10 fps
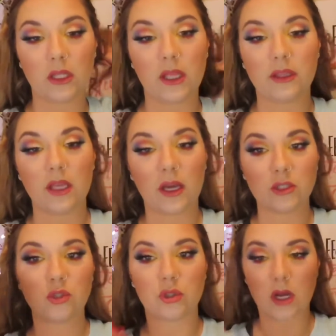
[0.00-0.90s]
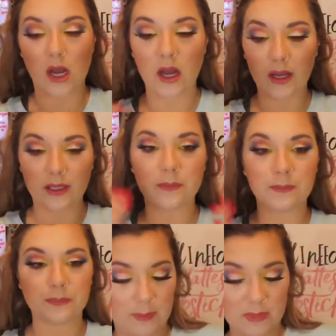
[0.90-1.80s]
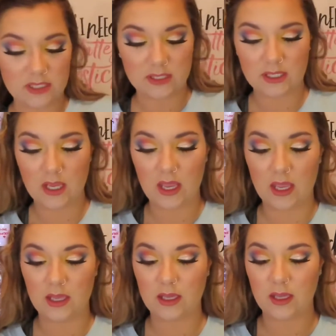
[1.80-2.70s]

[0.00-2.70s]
let that dry. I'm going to take